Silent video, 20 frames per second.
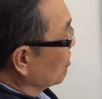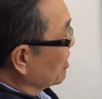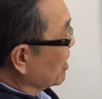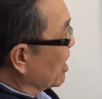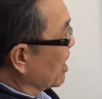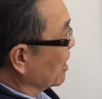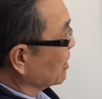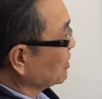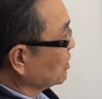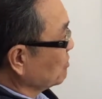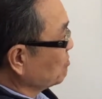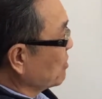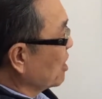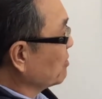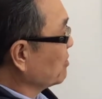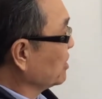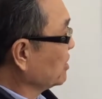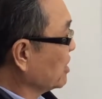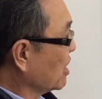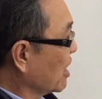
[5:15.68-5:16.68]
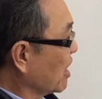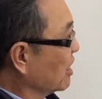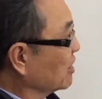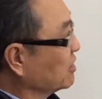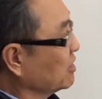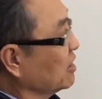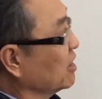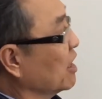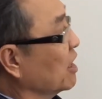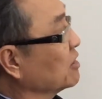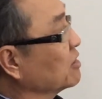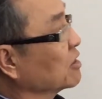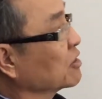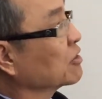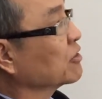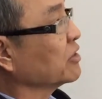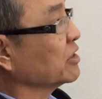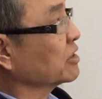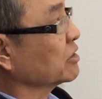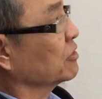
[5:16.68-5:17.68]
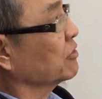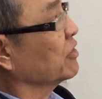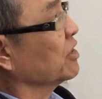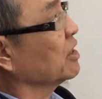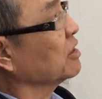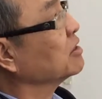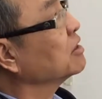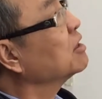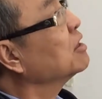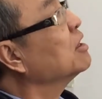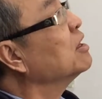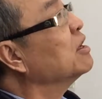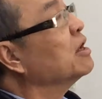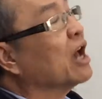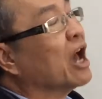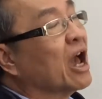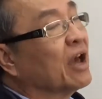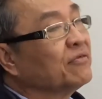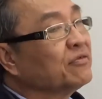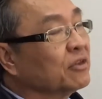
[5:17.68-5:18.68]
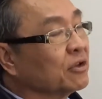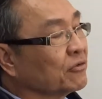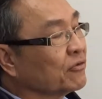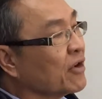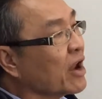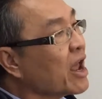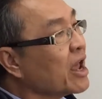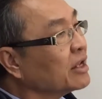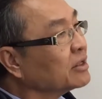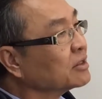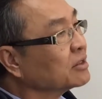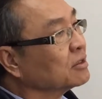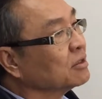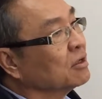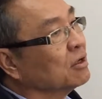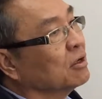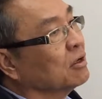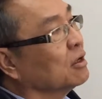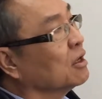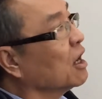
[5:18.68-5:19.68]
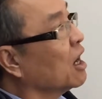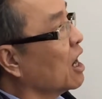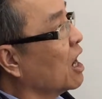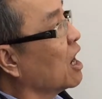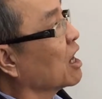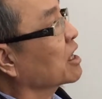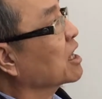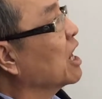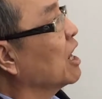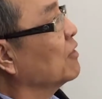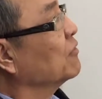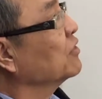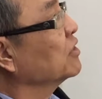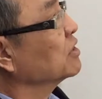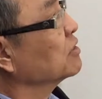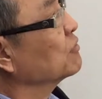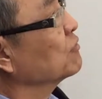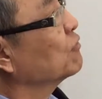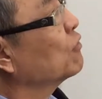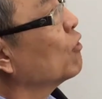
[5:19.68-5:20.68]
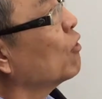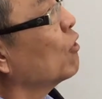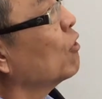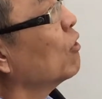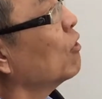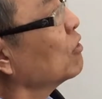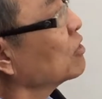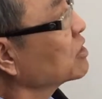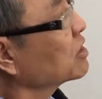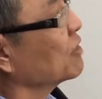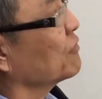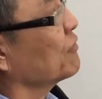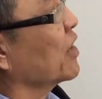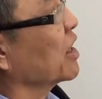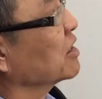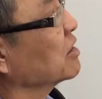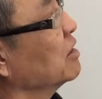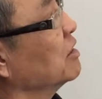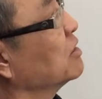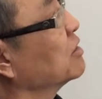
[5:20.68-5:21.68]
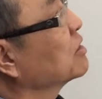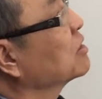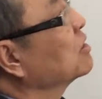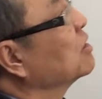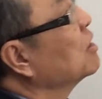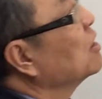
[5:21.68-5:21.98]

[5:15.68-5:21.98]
oleic acid, palmitic acid, and the glycerin. And the rest are covered for surfactants,